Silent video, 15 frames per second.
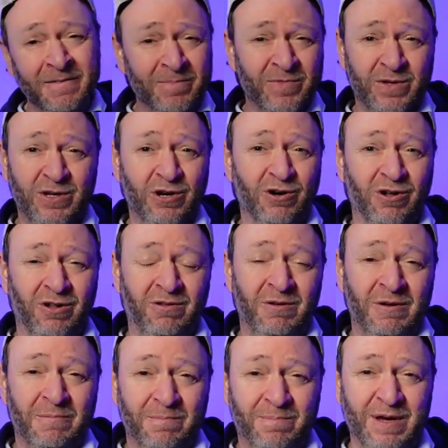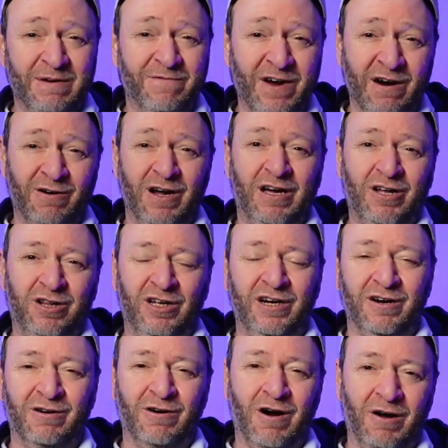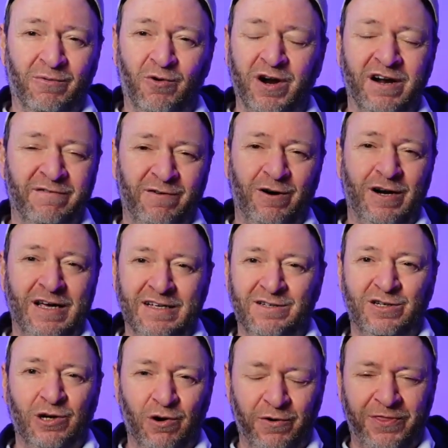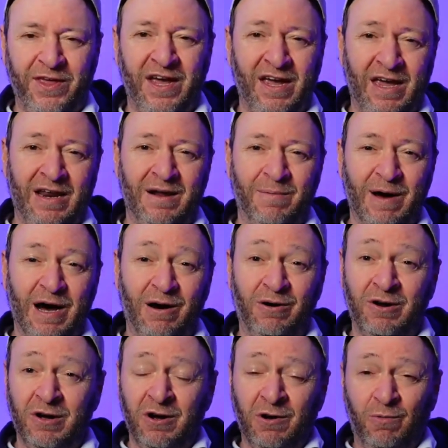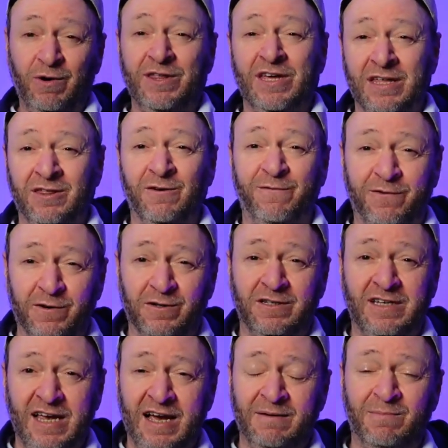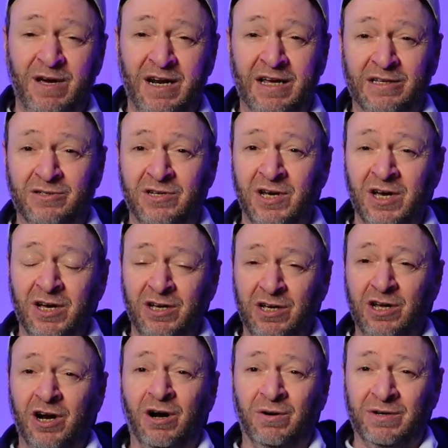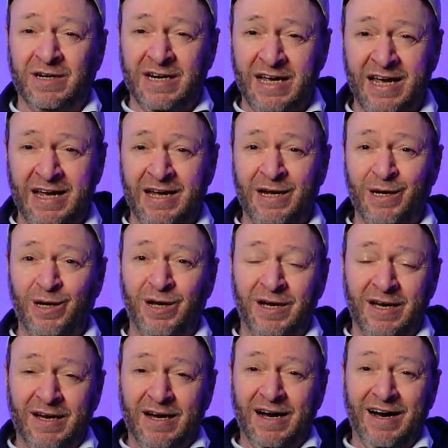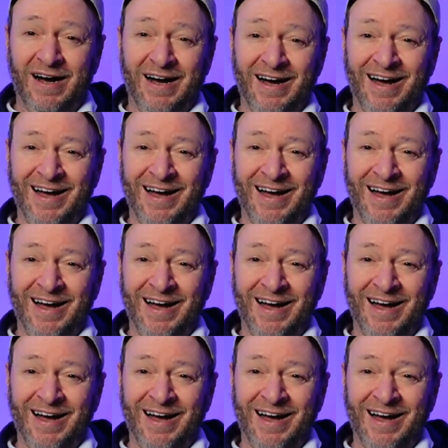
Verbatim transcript: you'll be very clear on whatever it is you're thinking about within the first 10 minutes. You don't need uh,